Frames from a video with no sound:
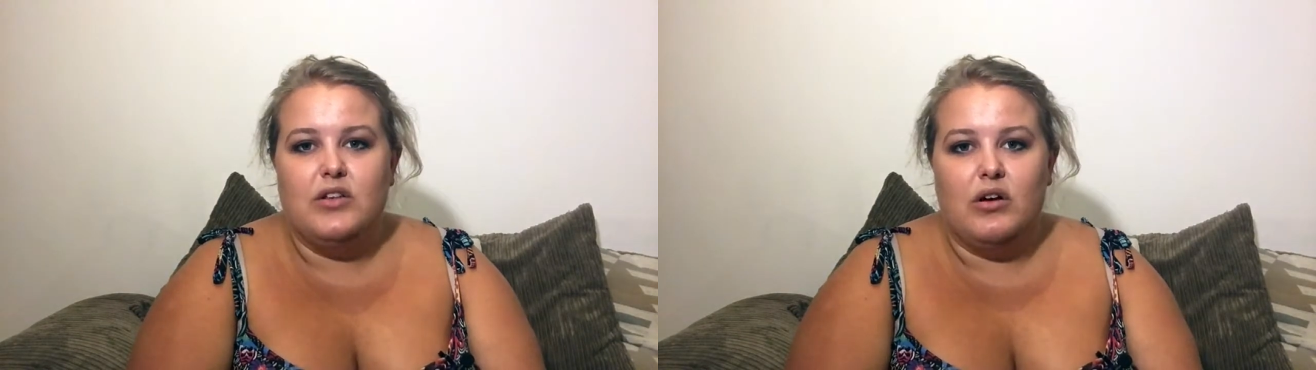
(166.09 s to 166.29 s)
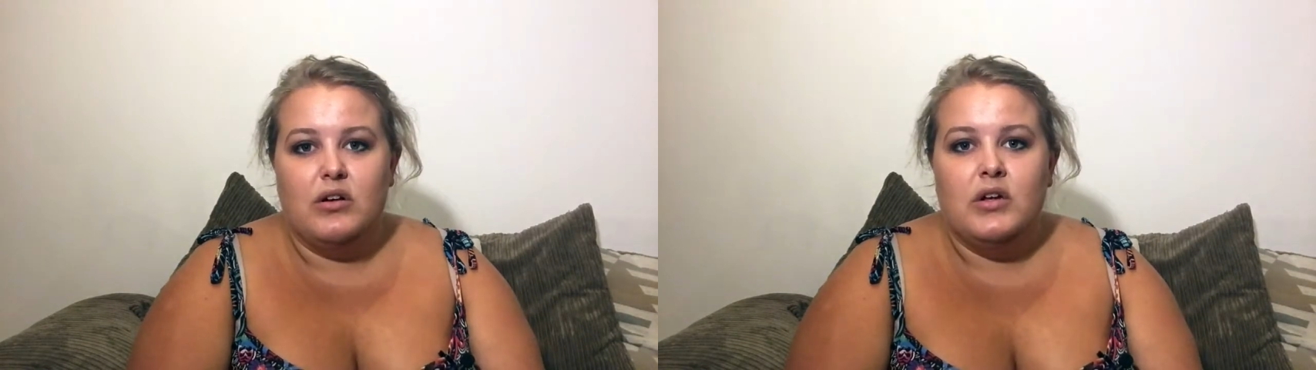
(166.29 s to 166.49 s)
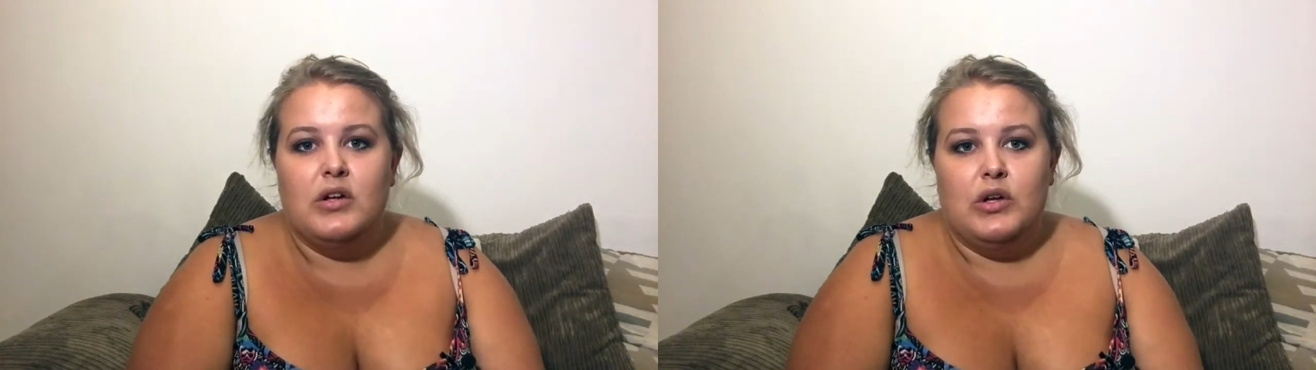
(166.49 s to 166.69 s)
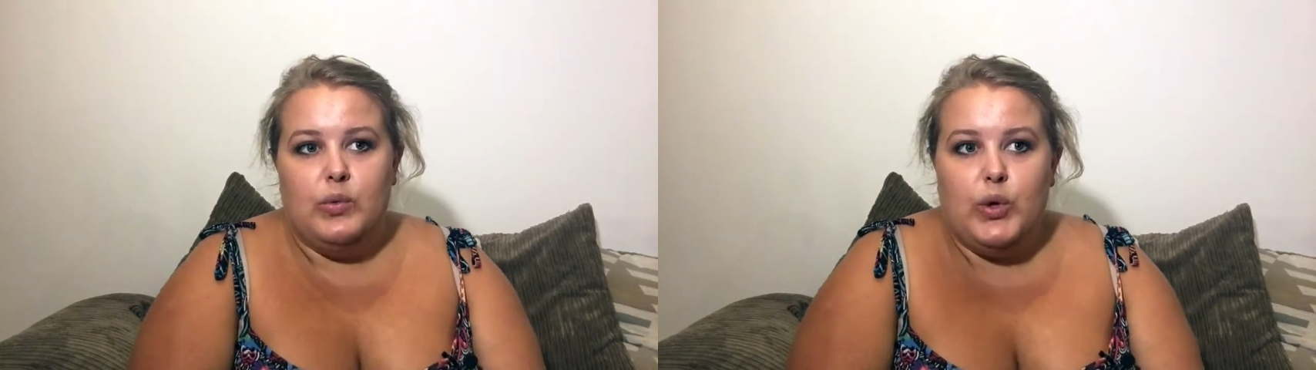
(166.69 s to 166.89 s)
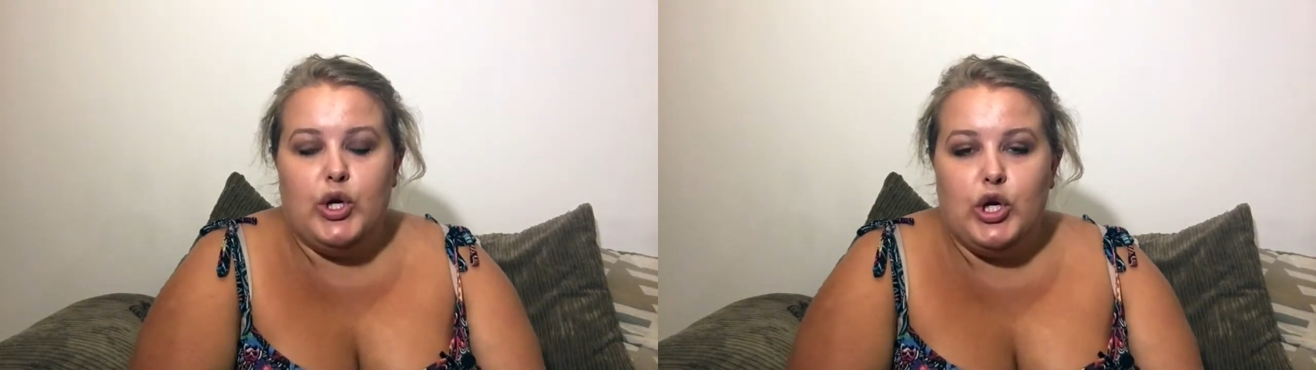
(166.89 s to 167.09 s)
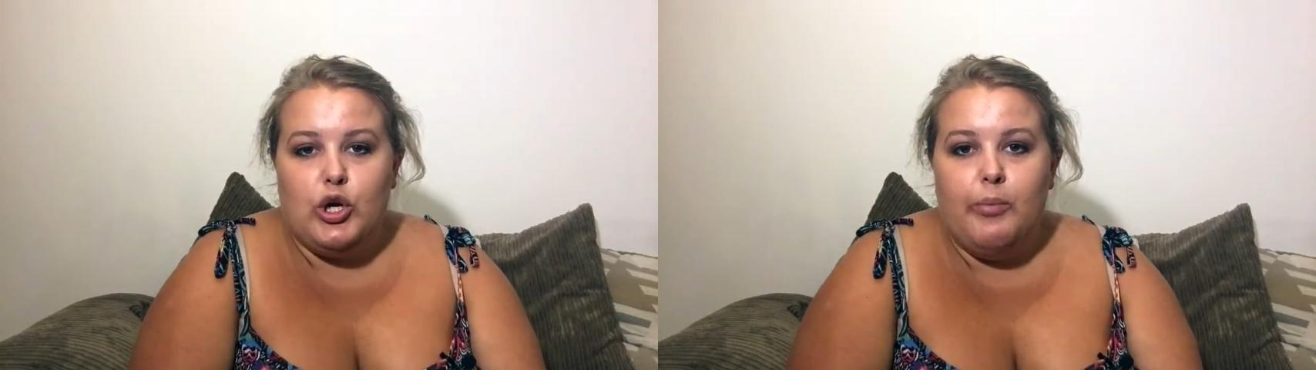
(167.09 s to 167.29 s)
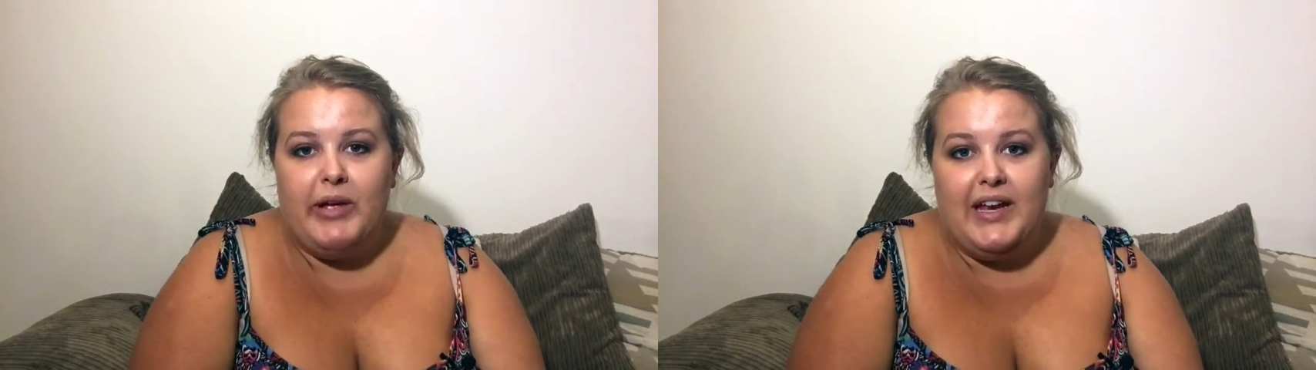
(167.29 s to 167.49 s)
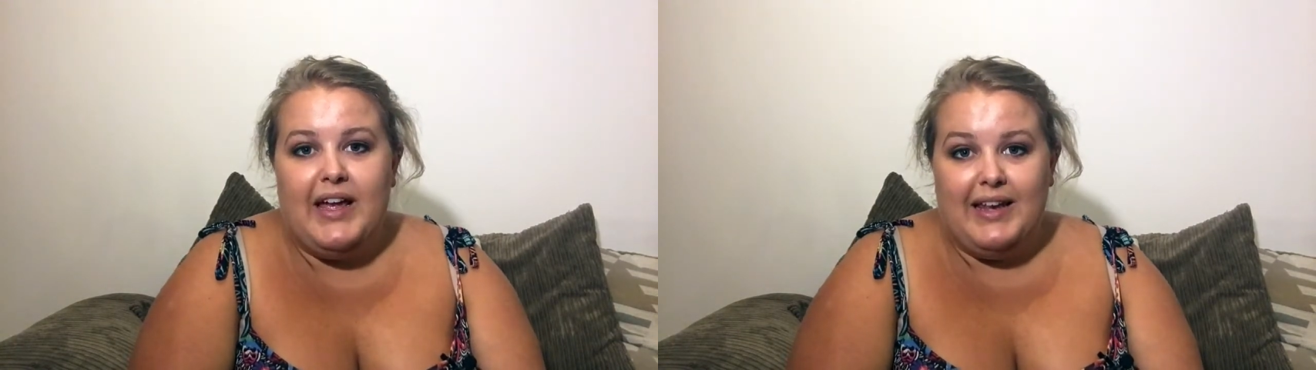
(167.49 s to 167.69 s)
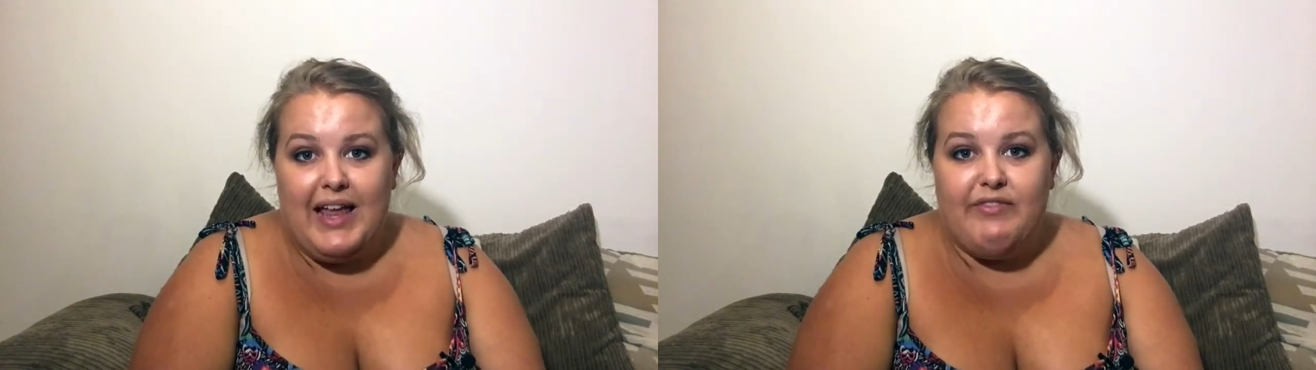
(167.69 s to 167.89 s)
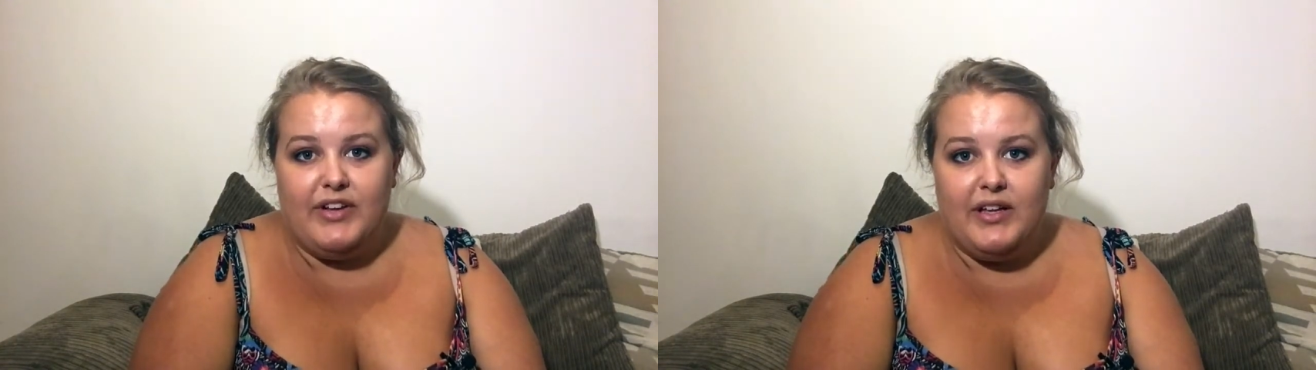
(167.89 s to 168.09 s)
look, we're going to come in at
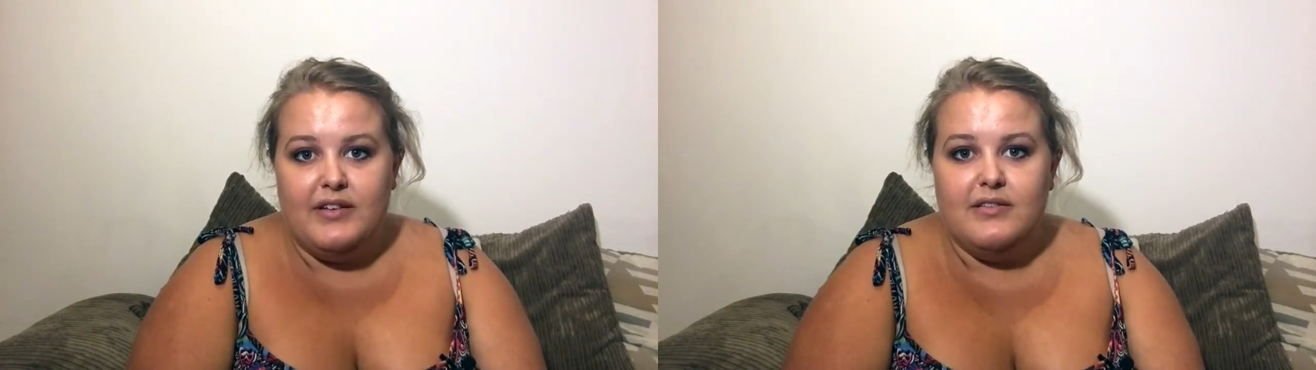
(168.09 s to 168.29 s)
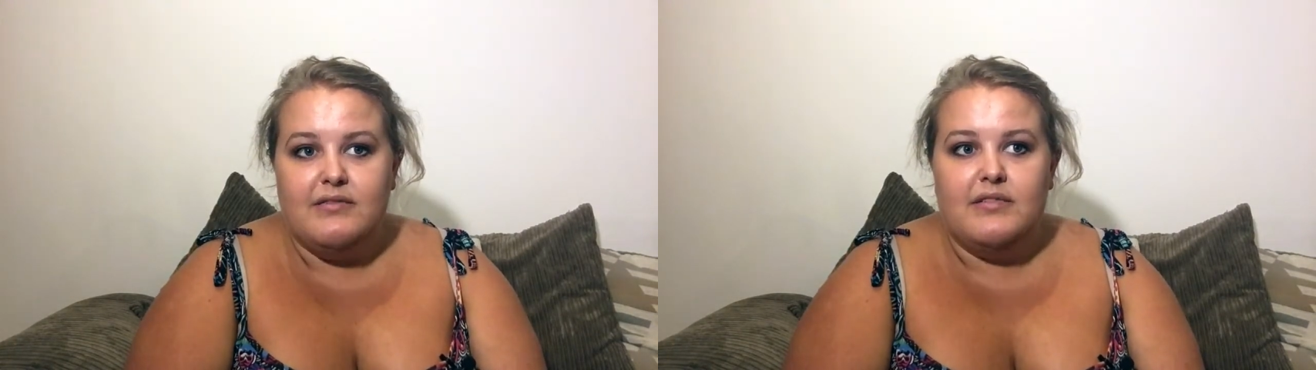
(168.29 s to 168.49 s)
11,